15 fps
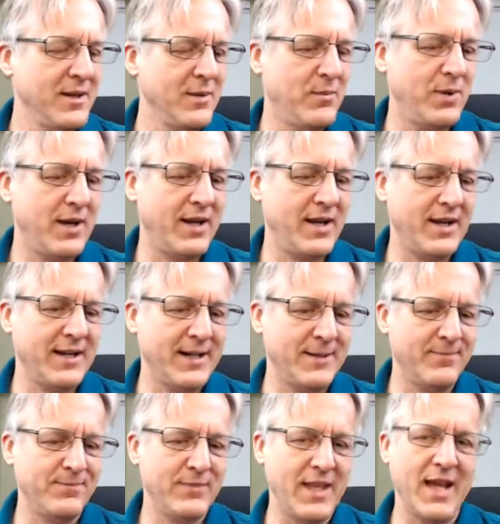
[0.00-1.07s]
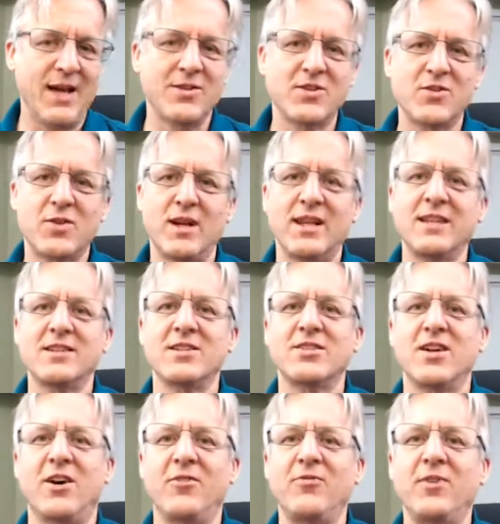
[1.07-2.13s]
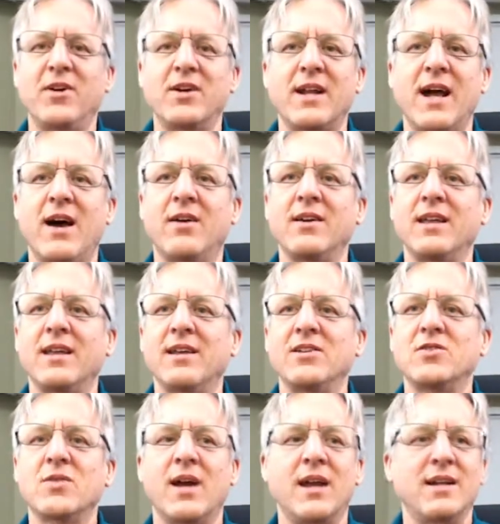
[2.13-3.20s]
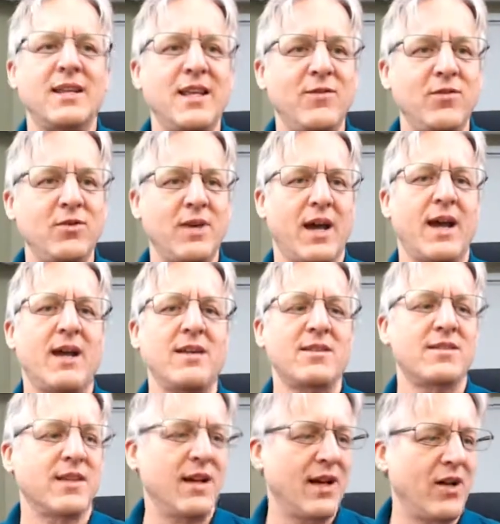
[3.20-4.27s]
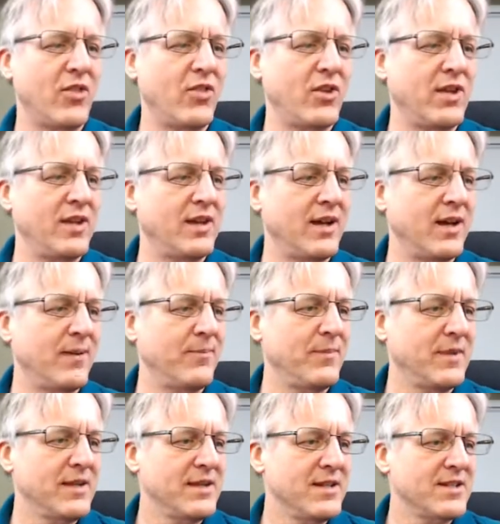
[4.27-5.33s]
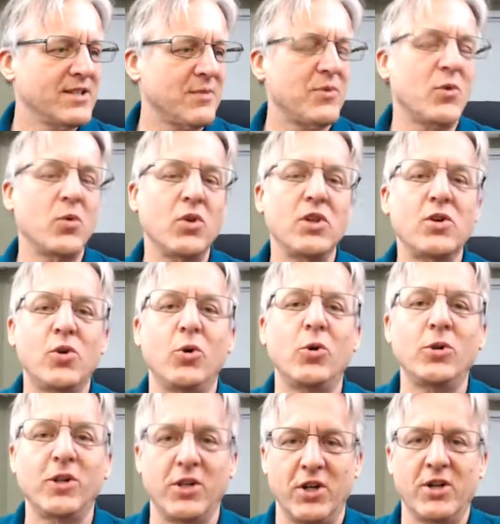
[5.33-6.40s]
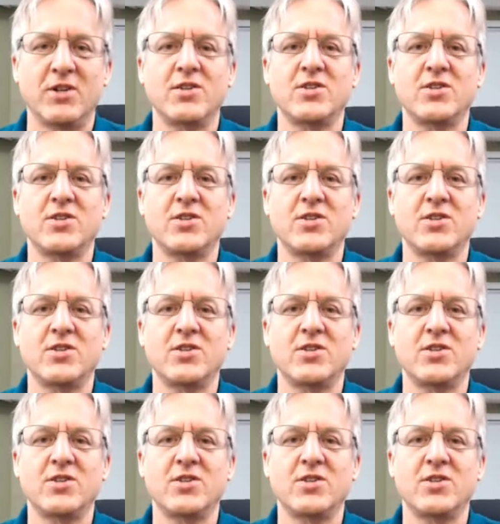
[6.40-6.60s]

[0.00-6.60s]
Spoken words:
But just trying to get this all figured out and trying to give you guys something really cool to learn.